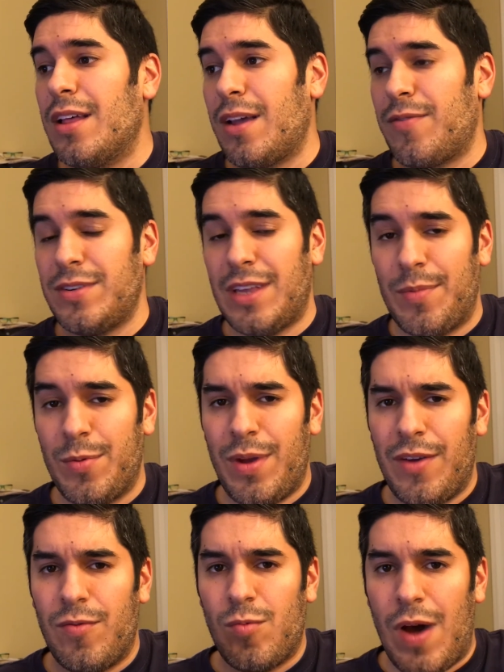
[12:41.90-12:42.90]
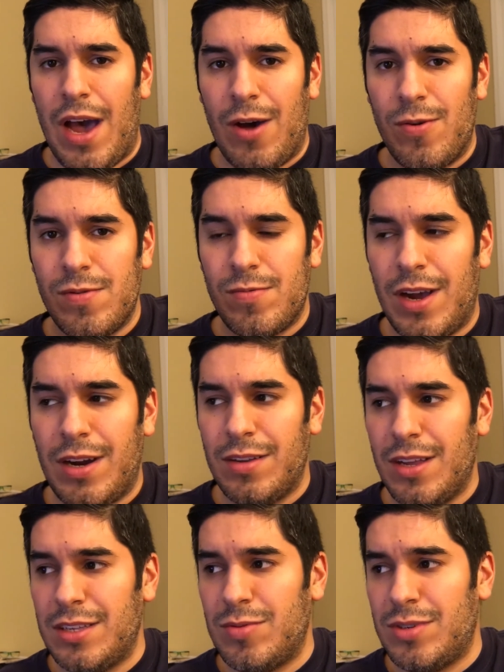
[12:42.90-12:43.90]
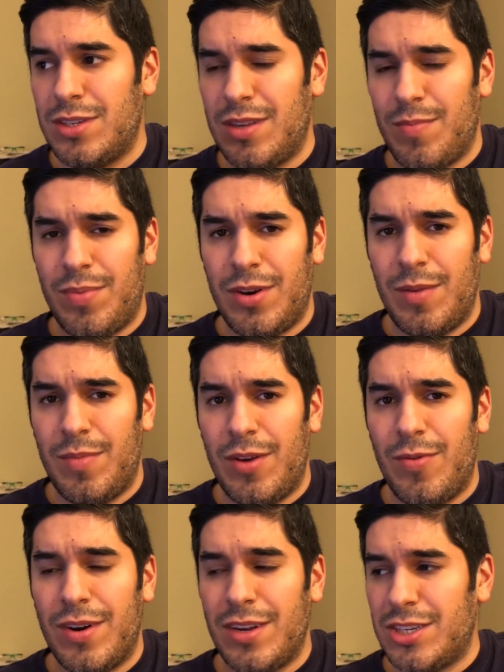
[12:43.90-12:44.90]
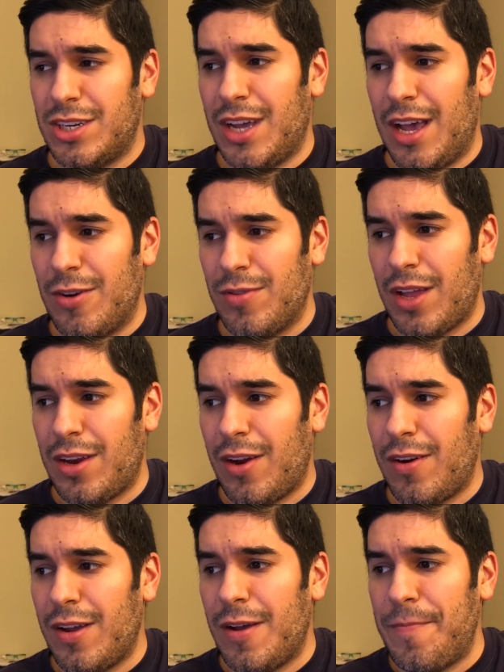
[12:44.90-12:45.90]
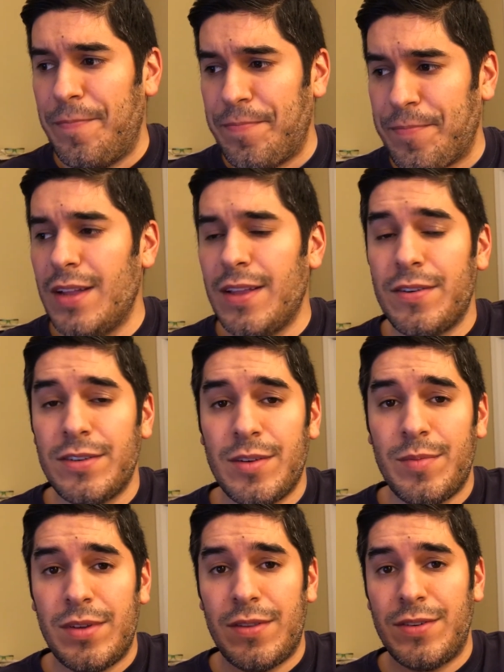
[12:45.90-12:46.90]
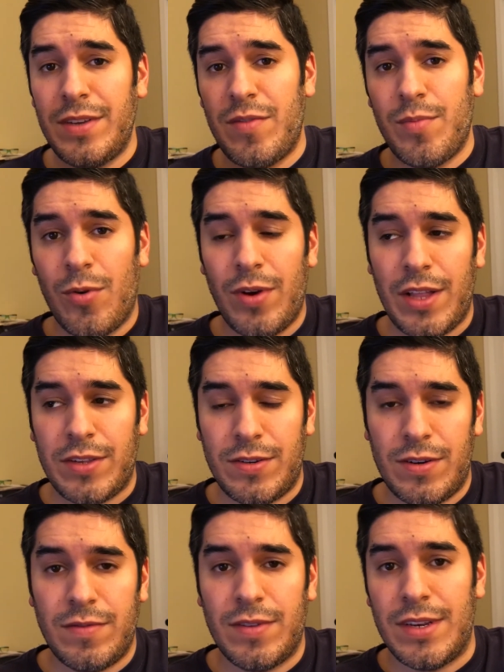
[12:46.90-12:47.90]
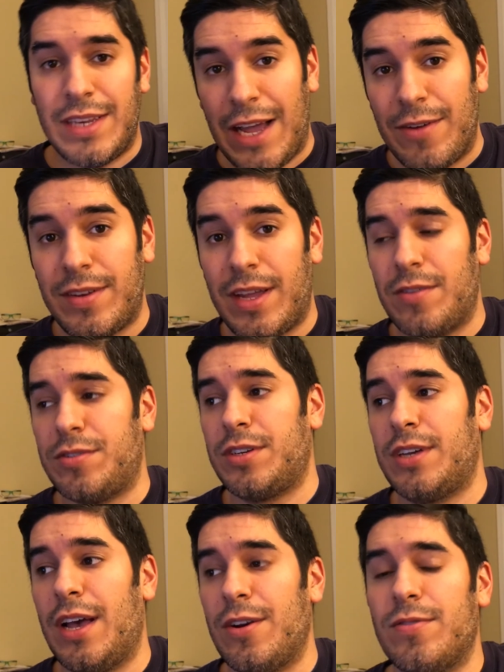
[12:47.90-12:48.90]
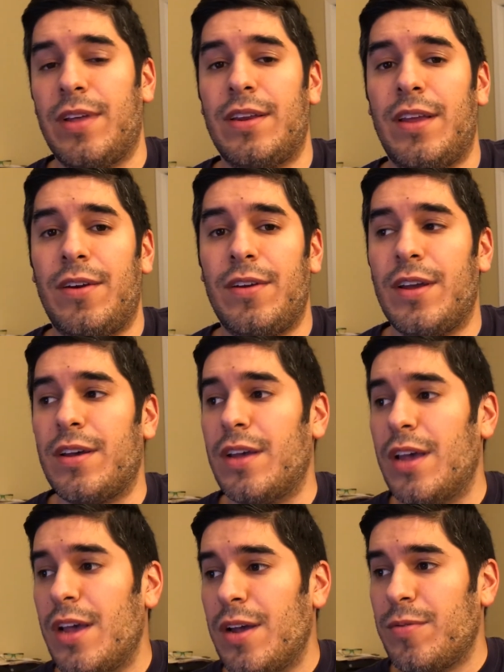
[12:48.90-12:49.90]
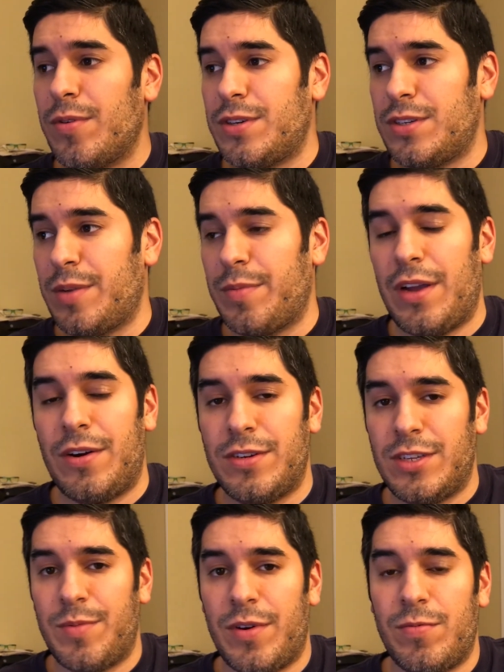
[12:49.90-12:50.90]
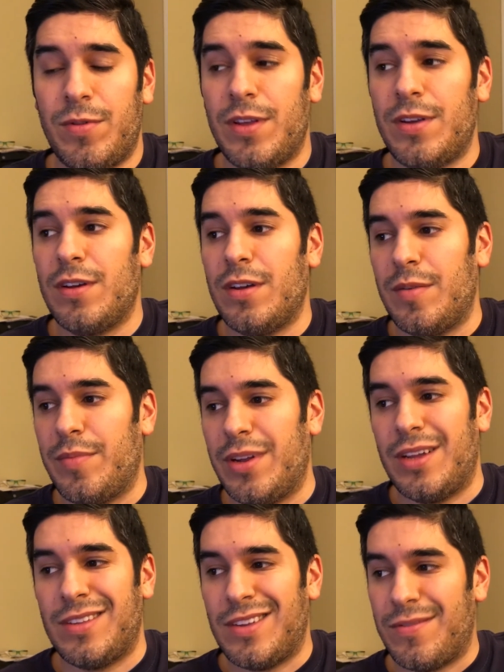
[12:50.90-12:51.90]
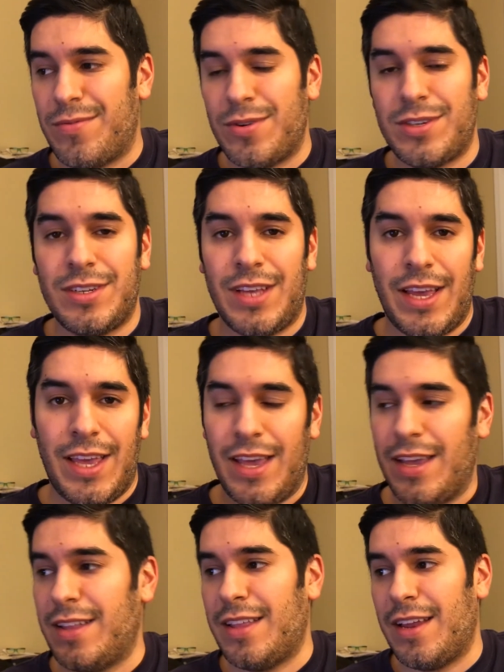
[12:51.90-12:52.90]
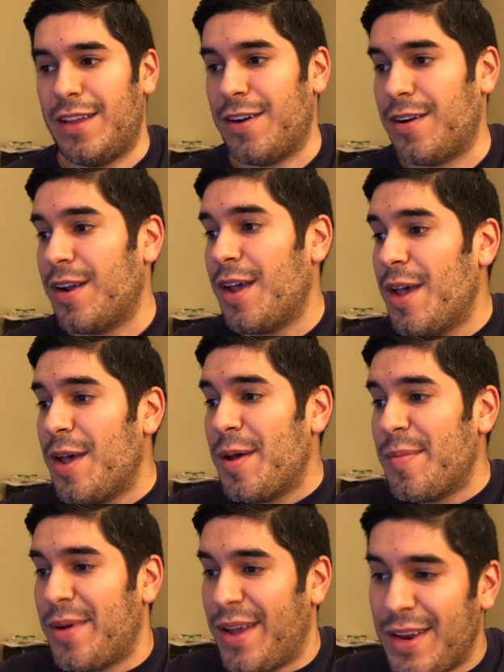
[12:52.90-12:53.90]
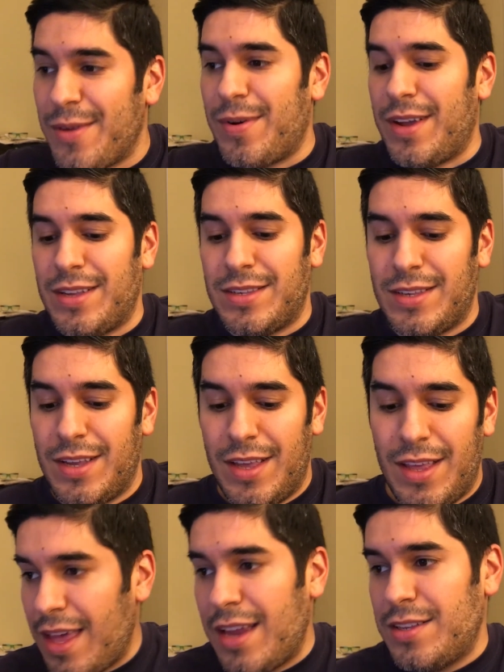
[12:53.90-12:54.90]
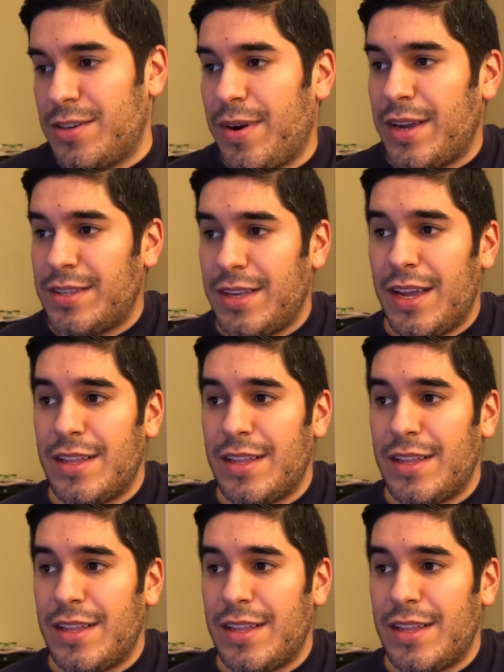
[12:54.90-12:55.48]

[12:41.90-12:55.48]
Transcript: Like for example, we have WOW Wireless, which is a pretty big one in Chicagoland area. And then there's some there's even more that serve the downtown Chicagoland area, which some I heard some are really good, but unfortunately I can't get that here. But anyways, that is crazy.